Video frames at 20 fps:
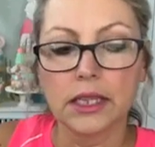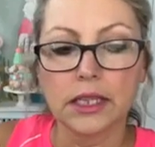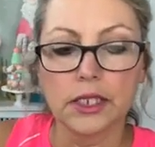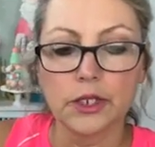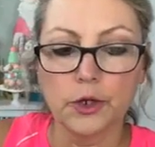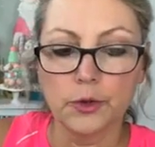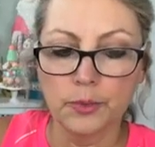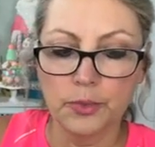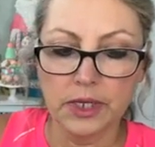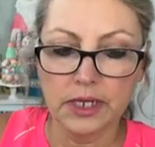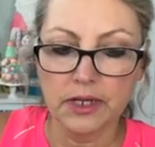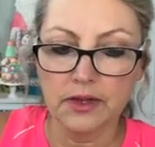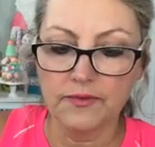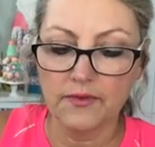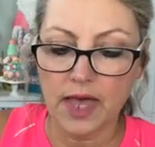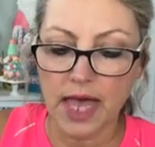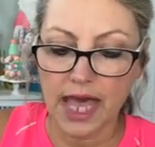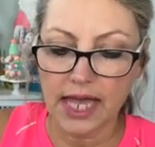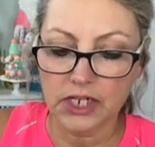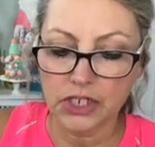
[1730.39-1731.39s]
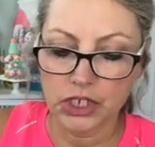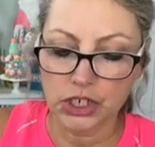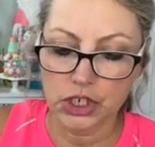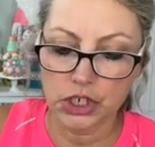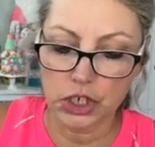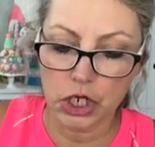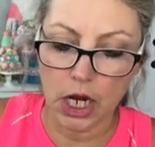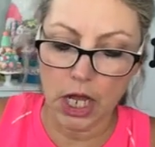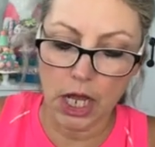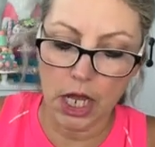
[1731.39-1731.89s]
a little bit of
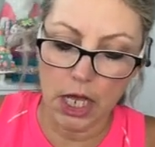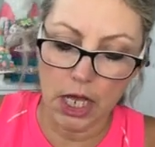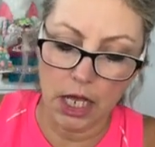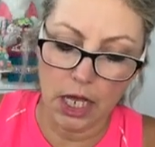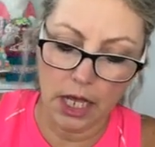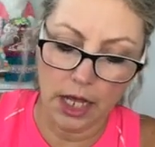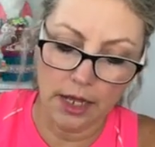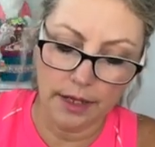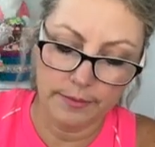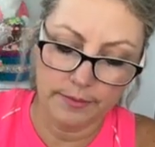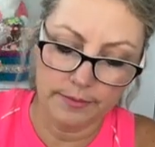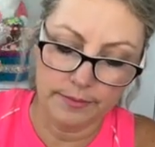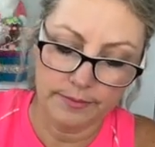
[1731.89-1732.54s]
extra